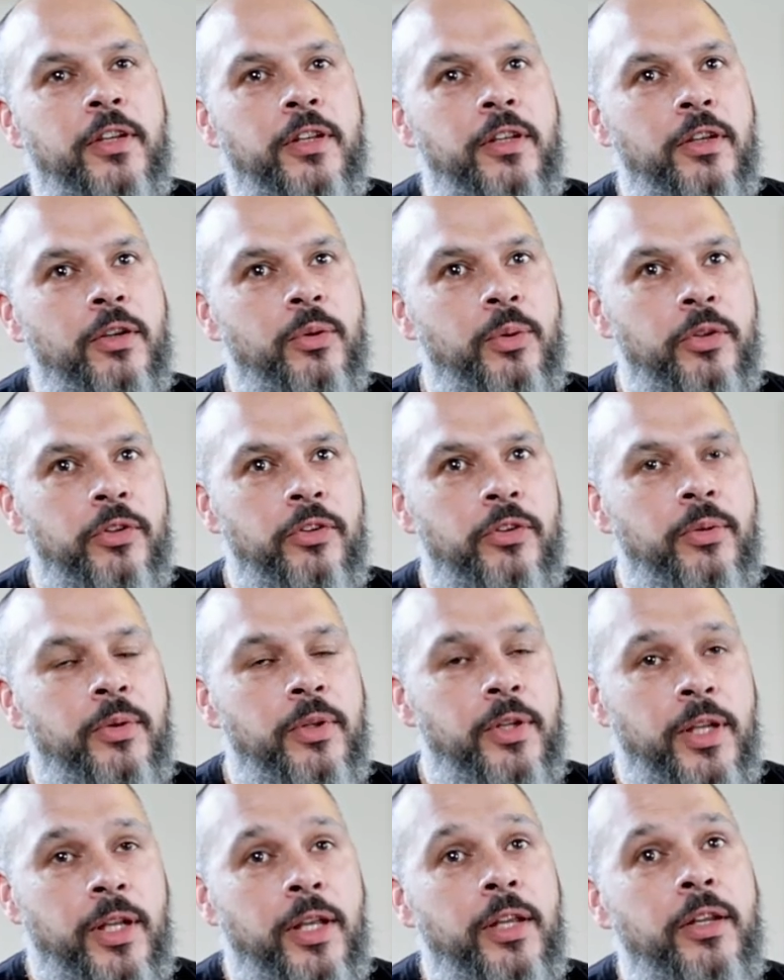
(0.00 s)
they go into
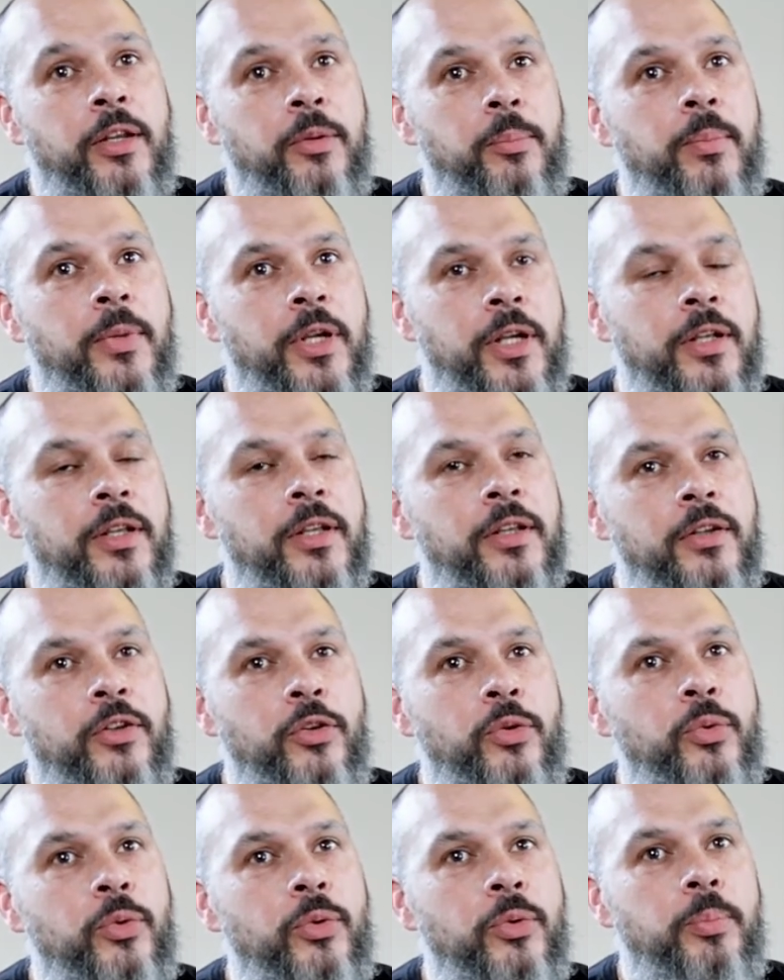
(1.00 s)
and how they market
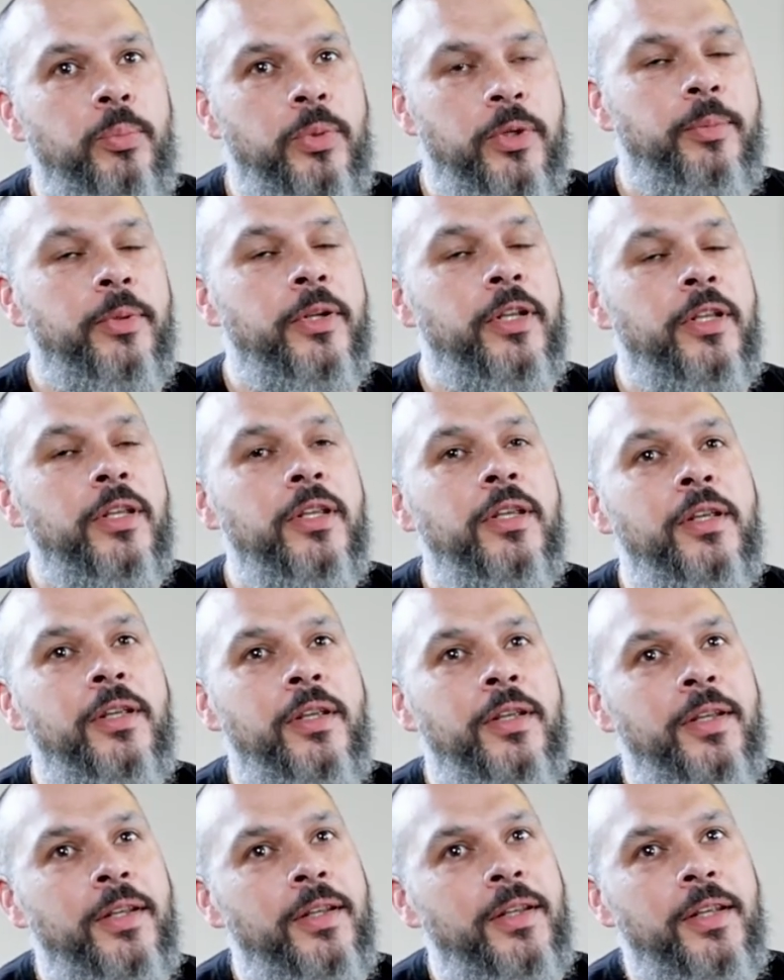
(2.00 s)
your property.
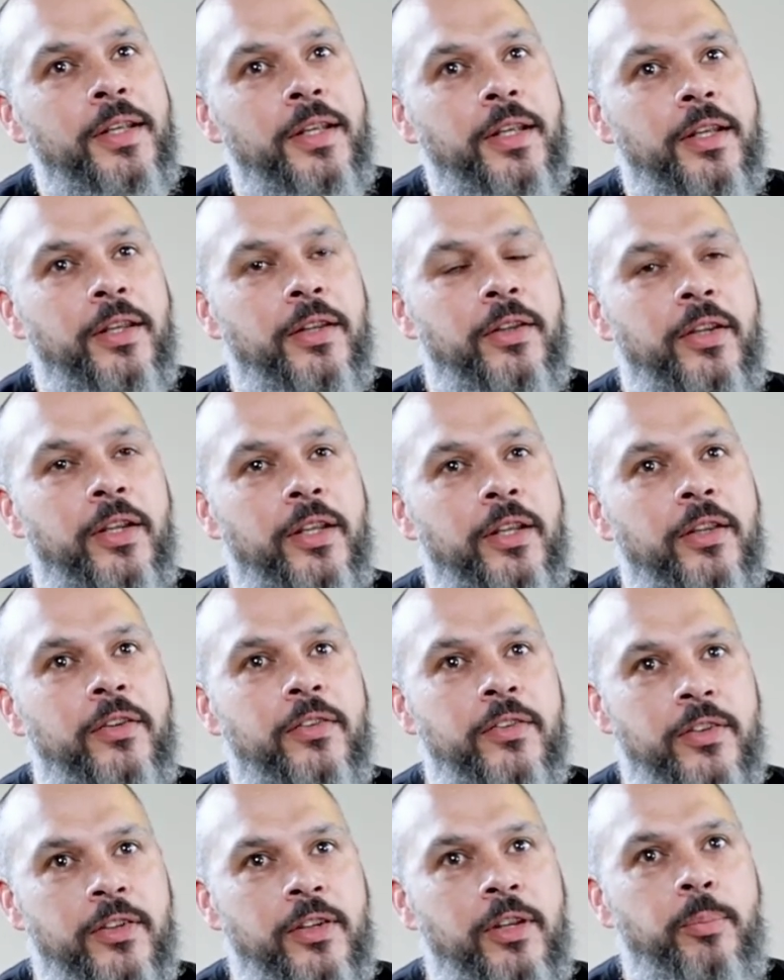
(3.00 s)
Uh, they
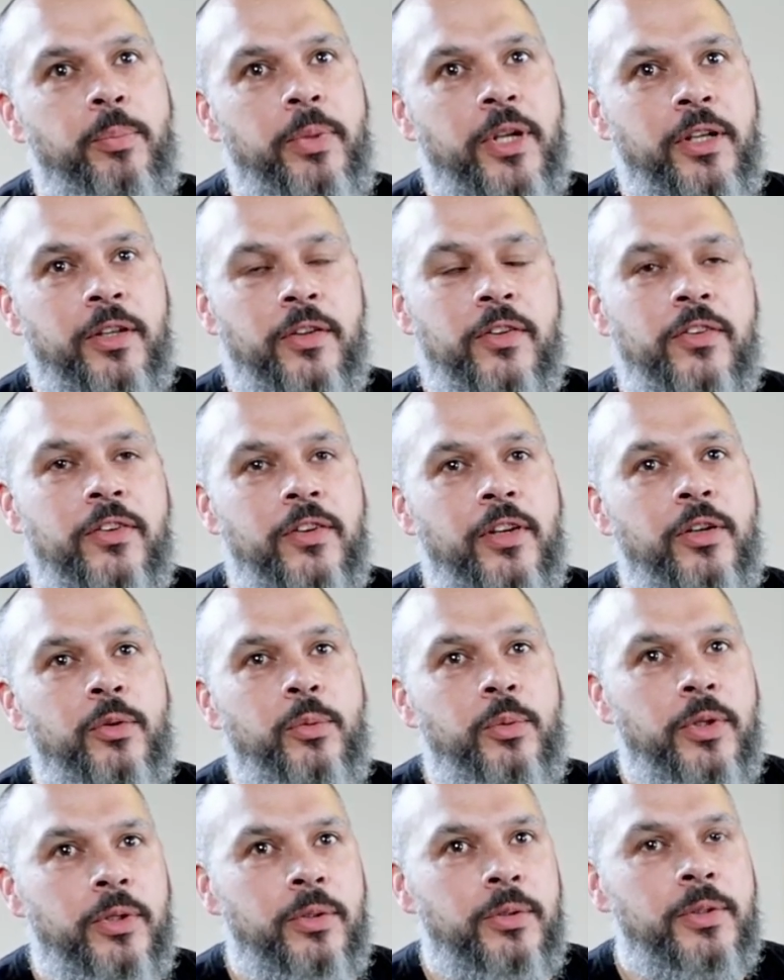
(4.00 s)
can step back and say,
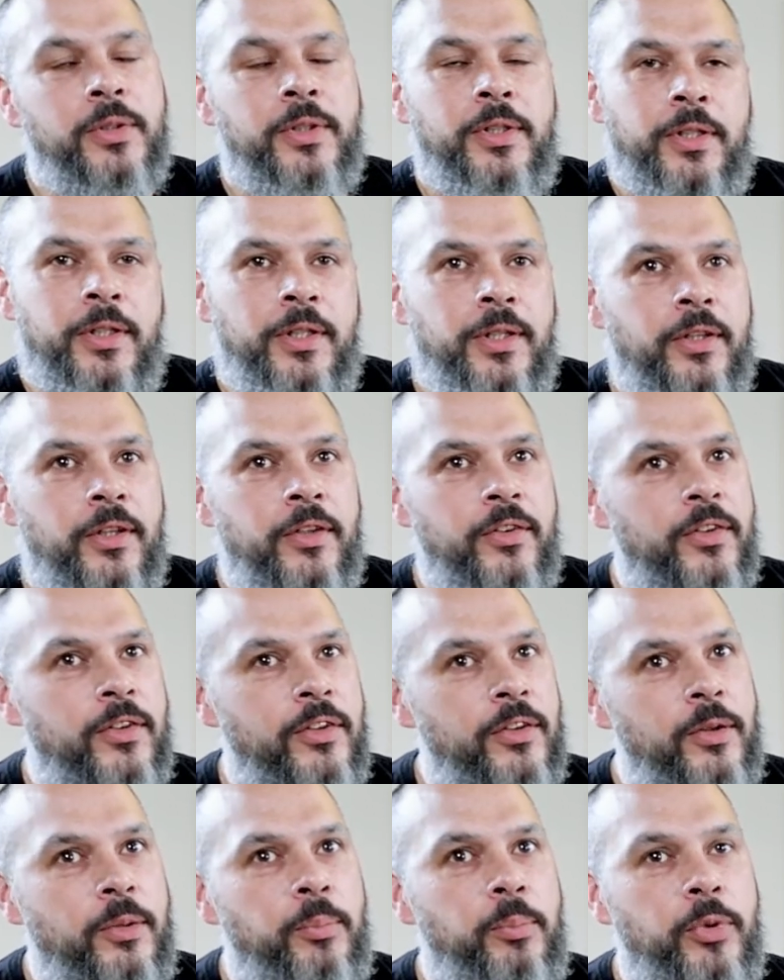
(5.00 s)
well, this
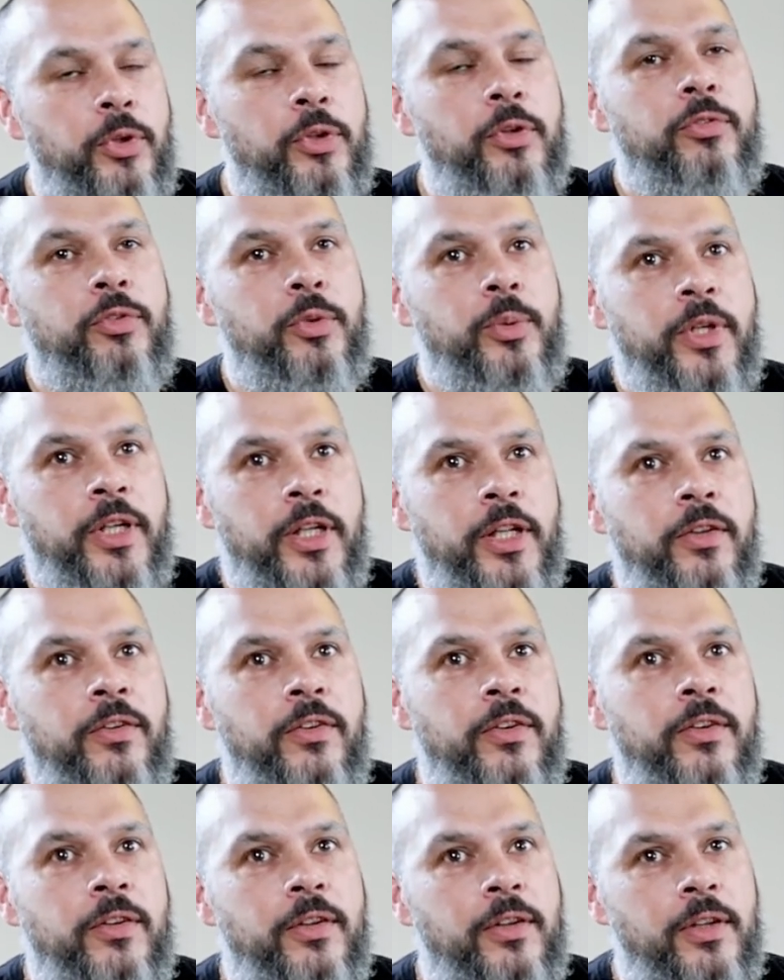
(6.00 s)
is a beautiful
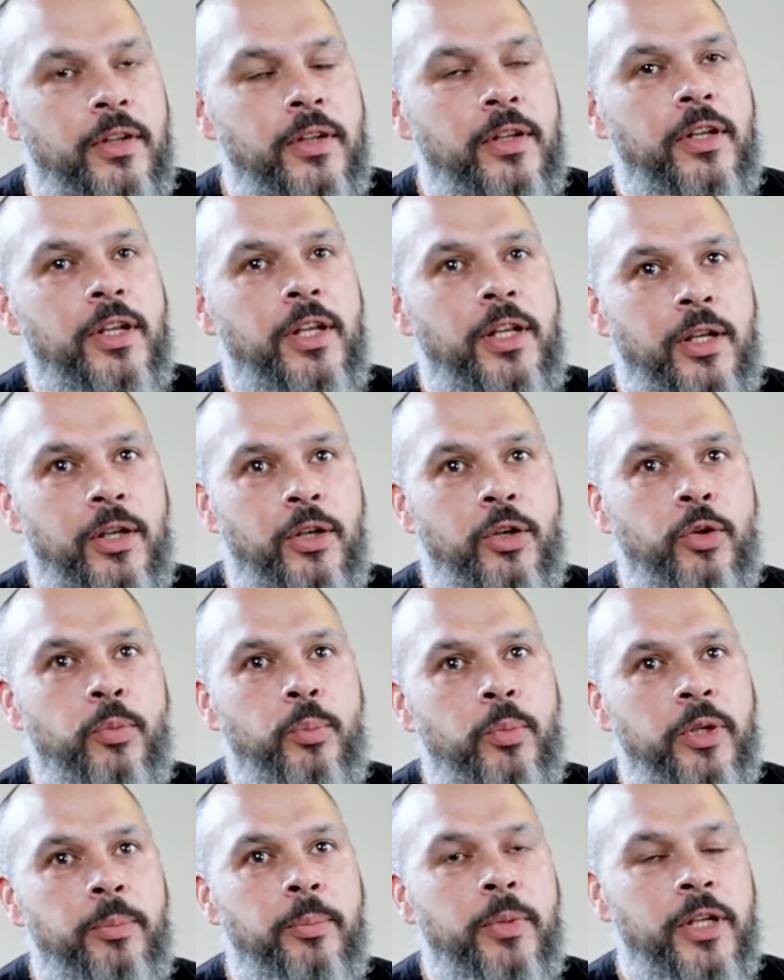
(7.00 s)
house, uh, how
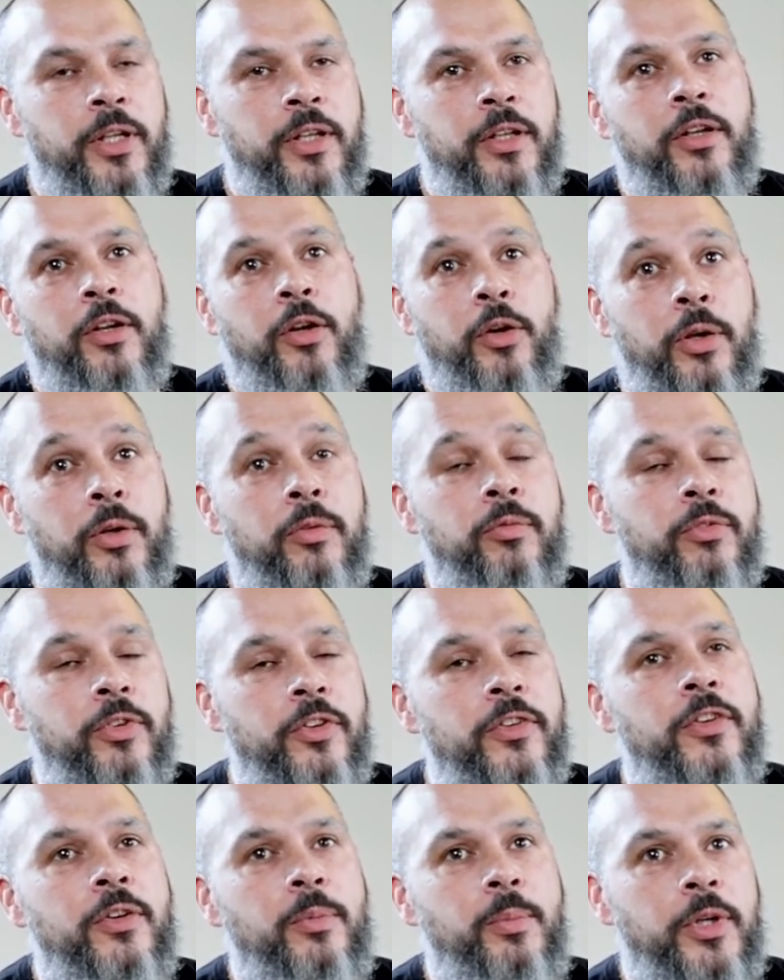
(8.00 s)
can we make it a home
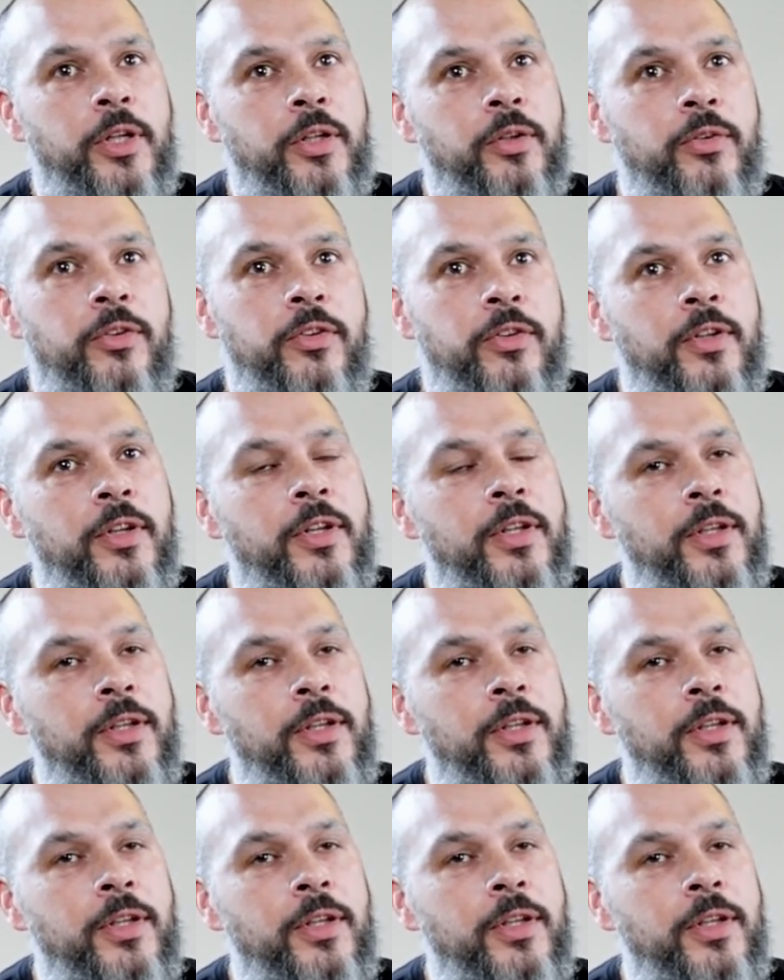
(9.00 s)
for someone else?